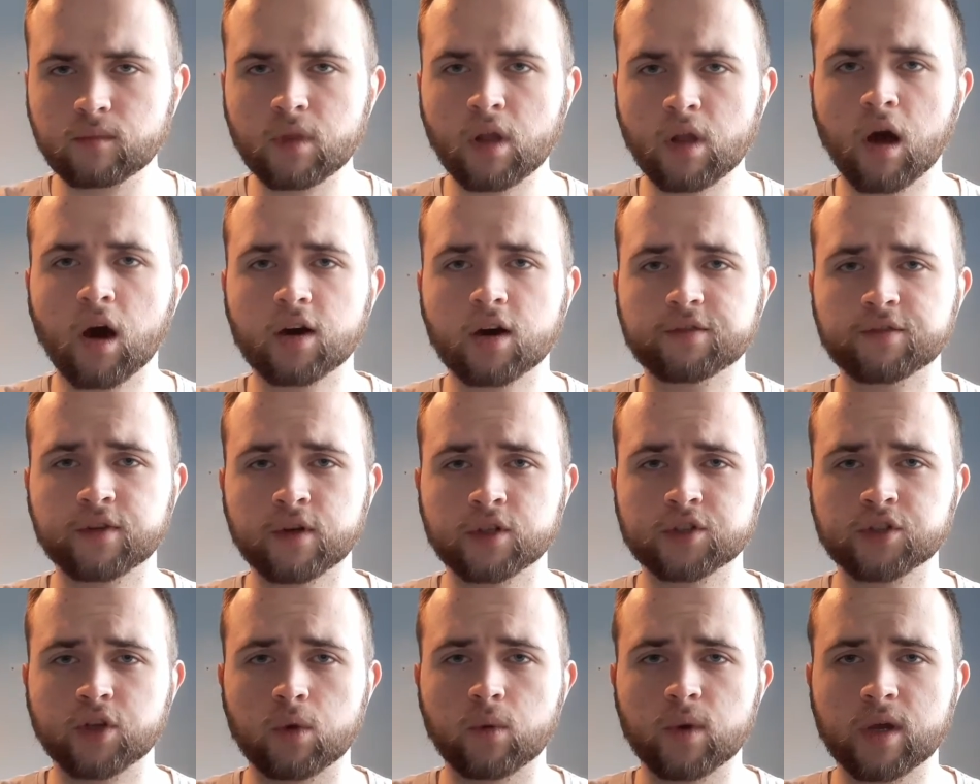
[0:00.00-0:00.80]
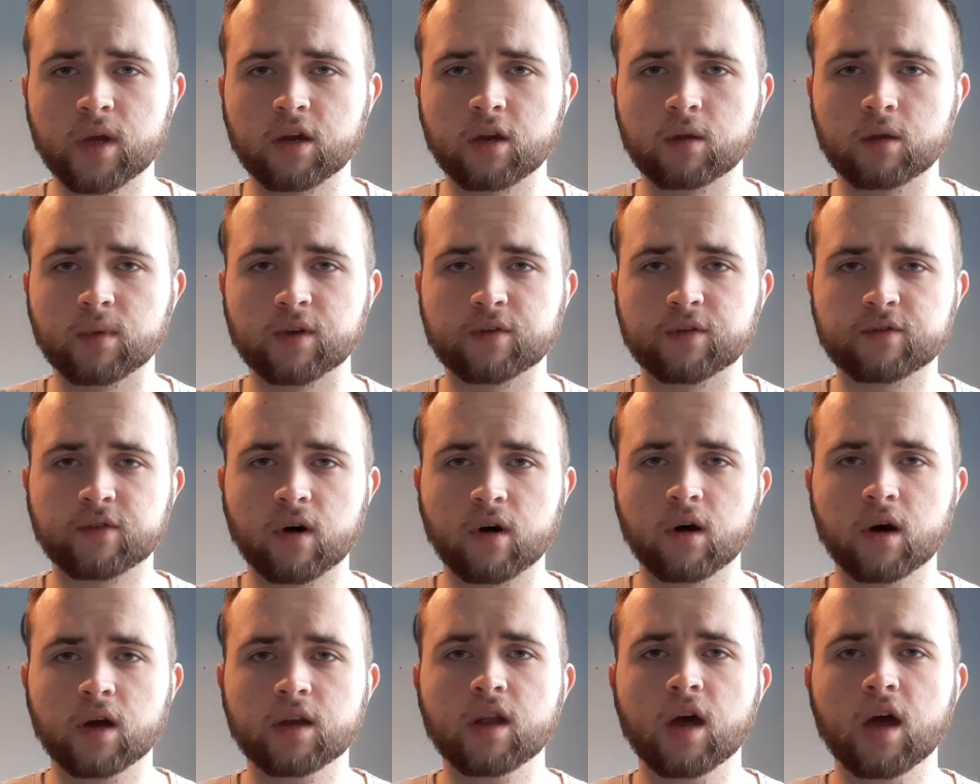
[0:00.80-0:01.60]
I feel as though we're going to be
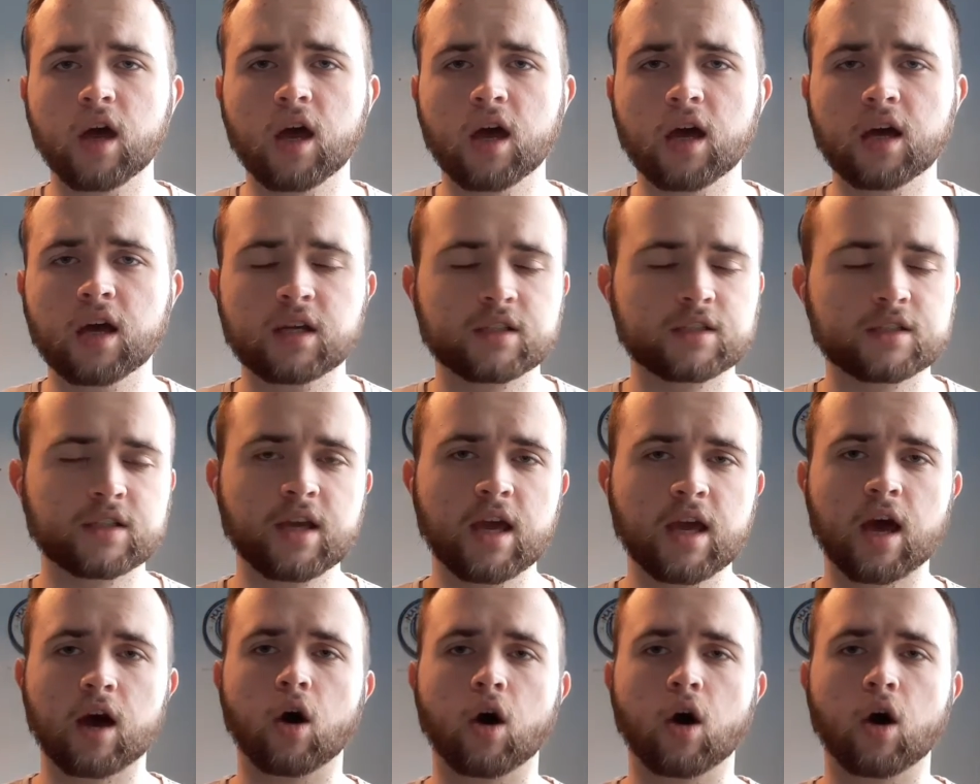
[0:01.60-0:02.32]
fine. So yeah,